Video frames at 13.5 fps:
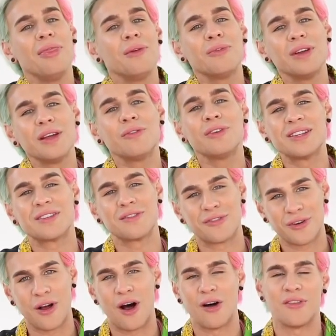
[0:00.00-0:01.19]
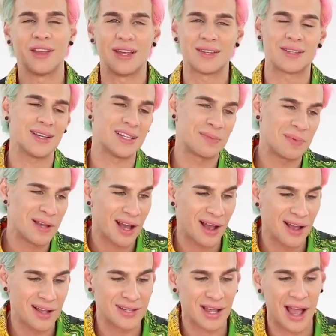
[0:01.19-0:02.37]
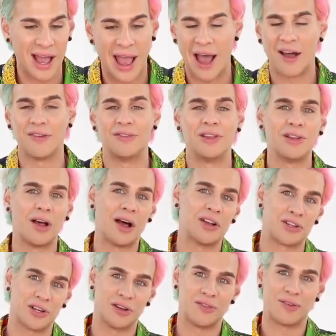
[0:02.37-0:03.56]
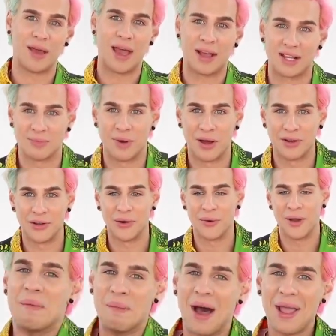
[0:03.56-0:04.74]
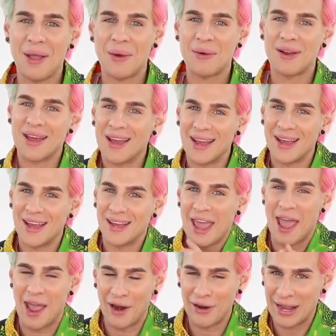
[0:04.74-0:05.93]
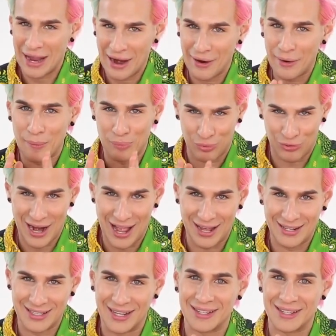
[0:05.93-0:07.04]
And the real reason for all this is because I have the launch of X Mondo, my own hair care brand.